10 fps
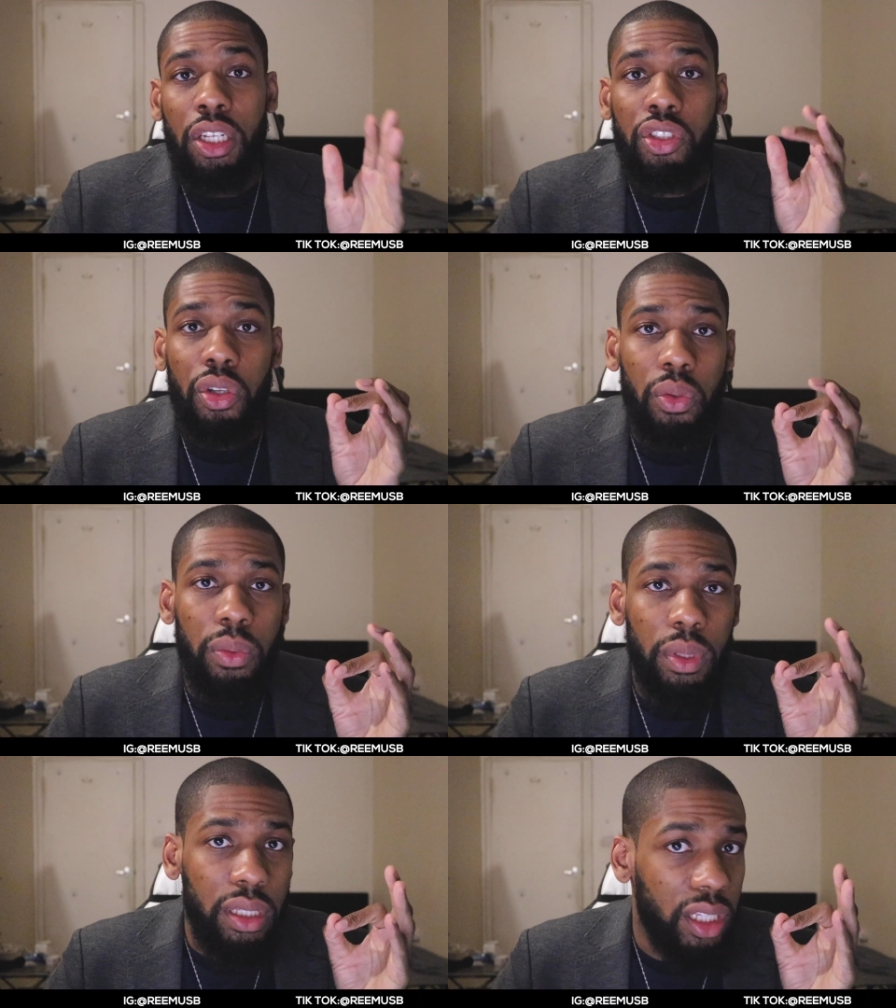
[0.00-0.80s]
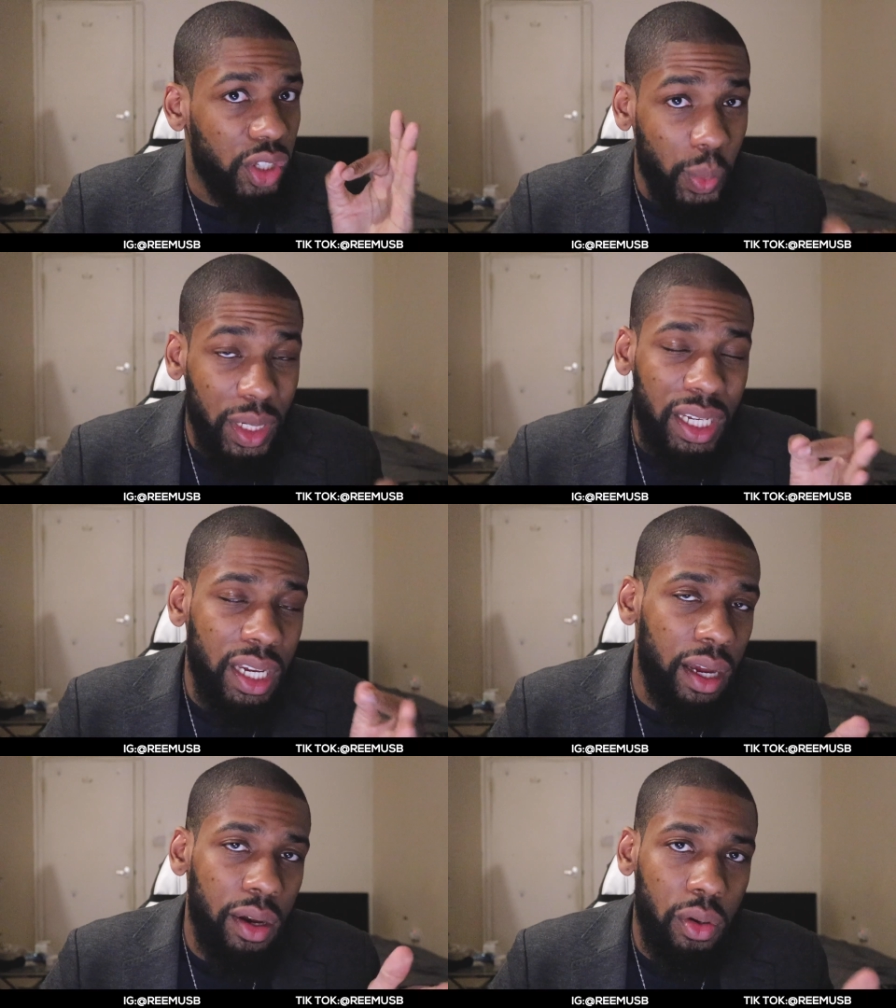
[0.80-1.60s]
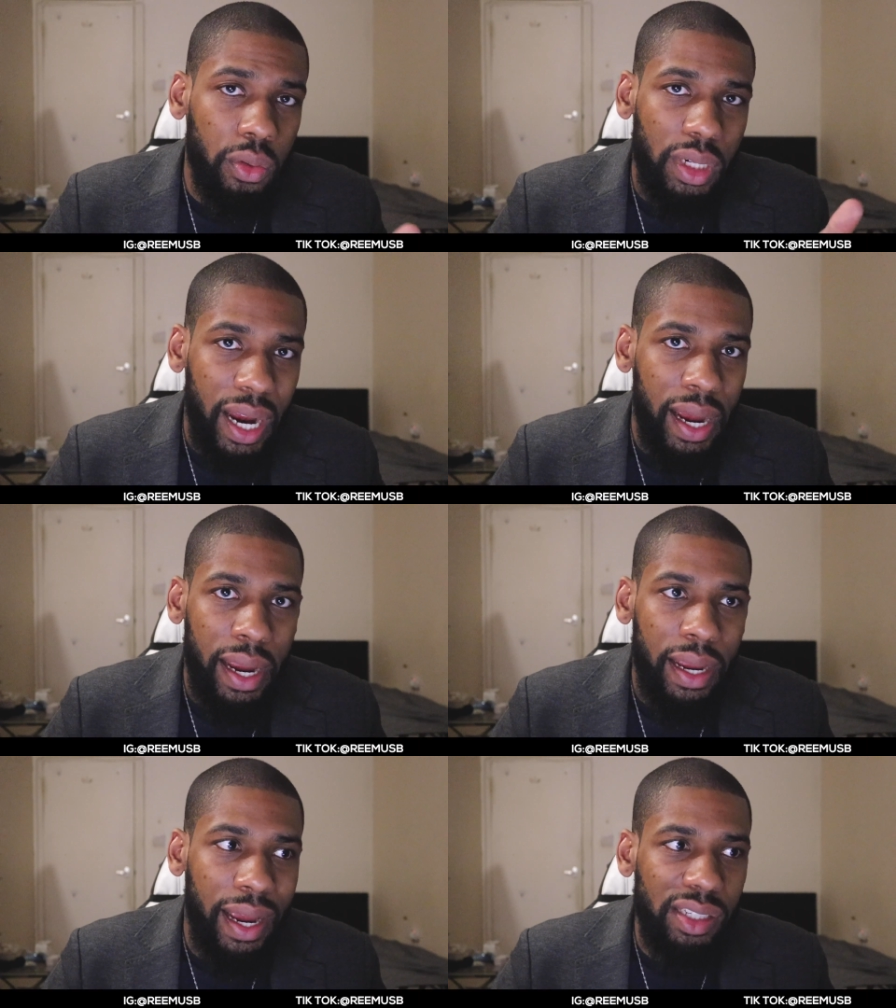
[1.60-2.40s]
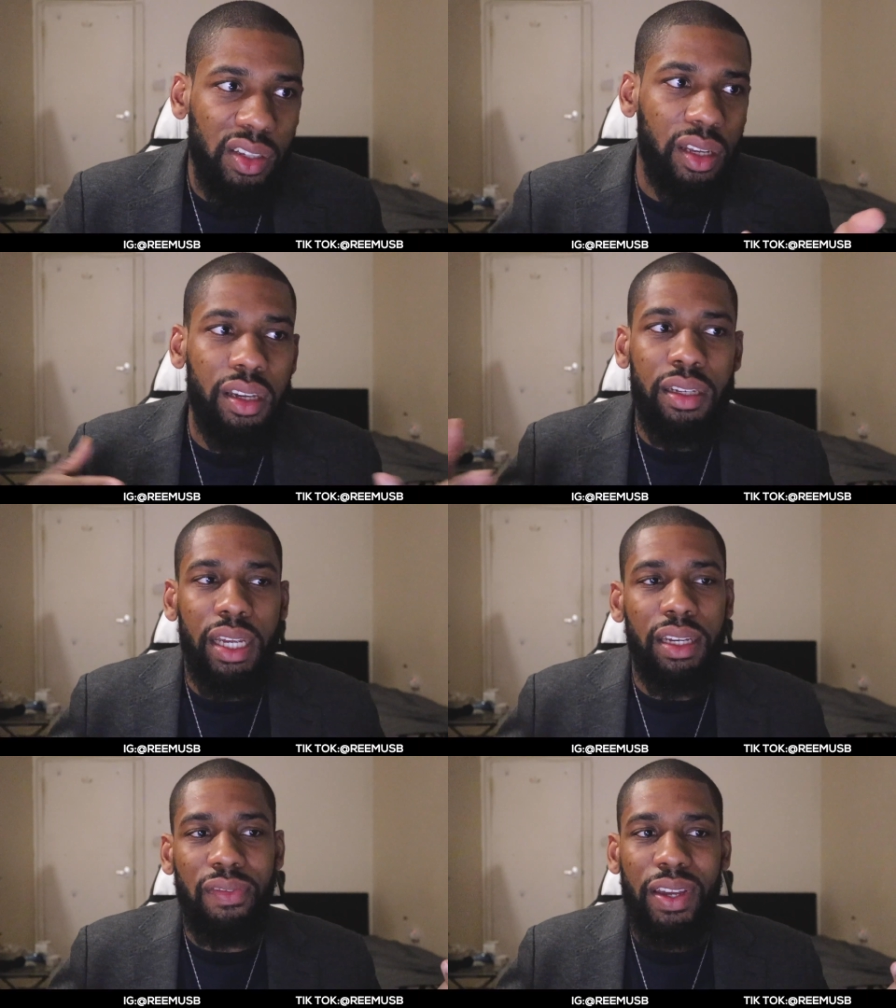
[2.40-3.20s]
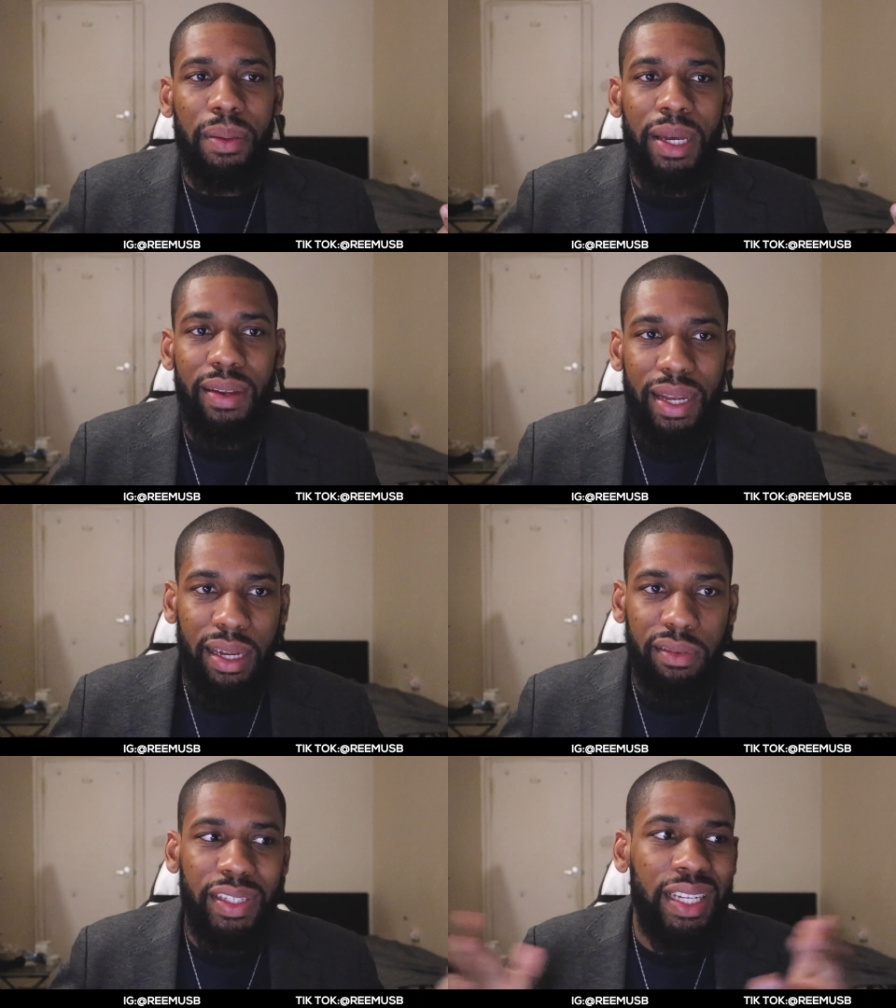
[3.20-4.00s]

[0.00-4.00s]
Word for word: So the 20 year old guy hasn't learned anything about life.